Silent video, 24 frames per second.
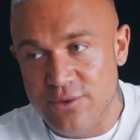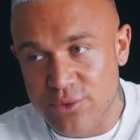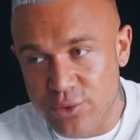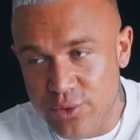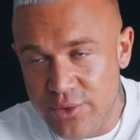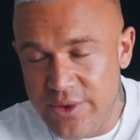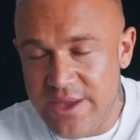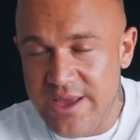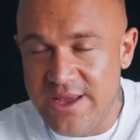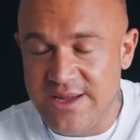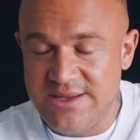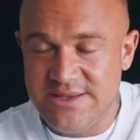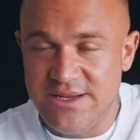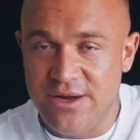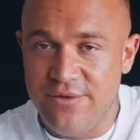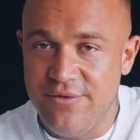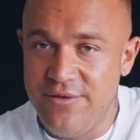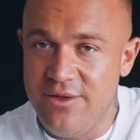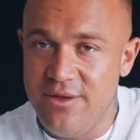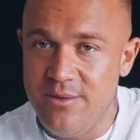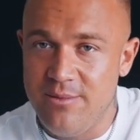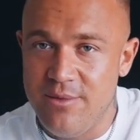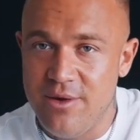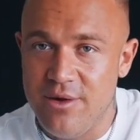Looking at yourself
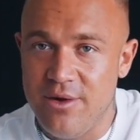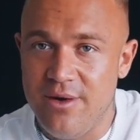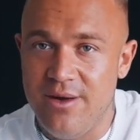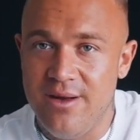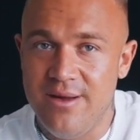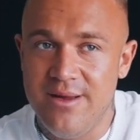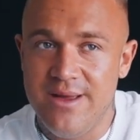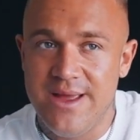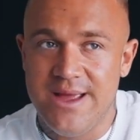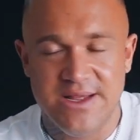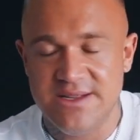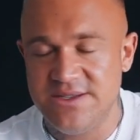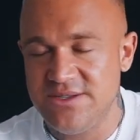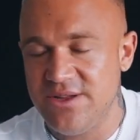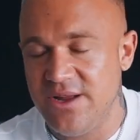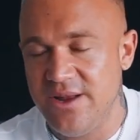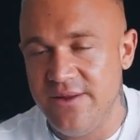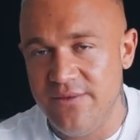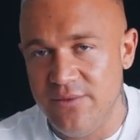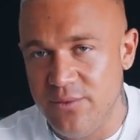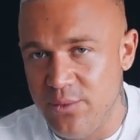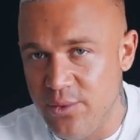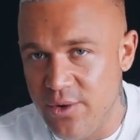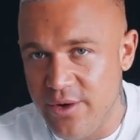in the mirror, it's not
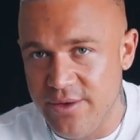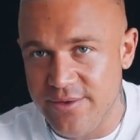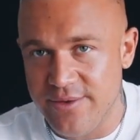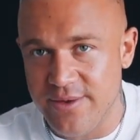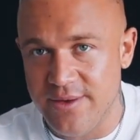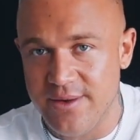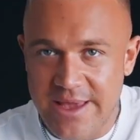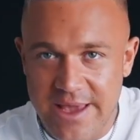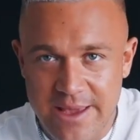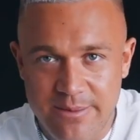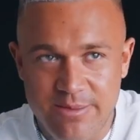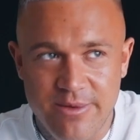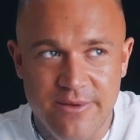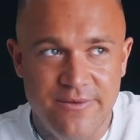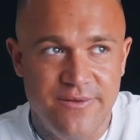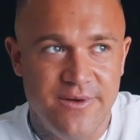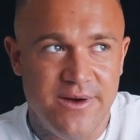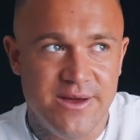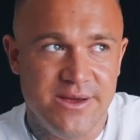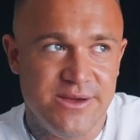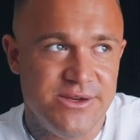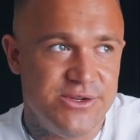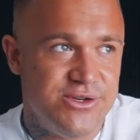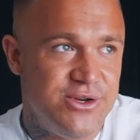even worth it. Keep your
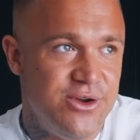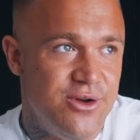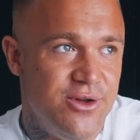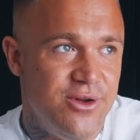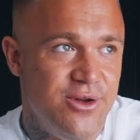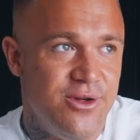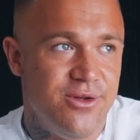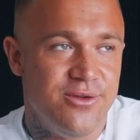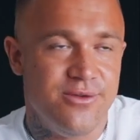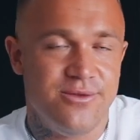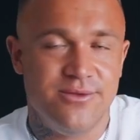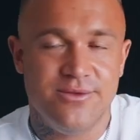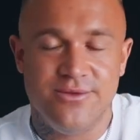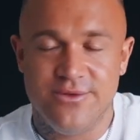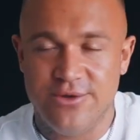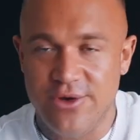fucking shirt on.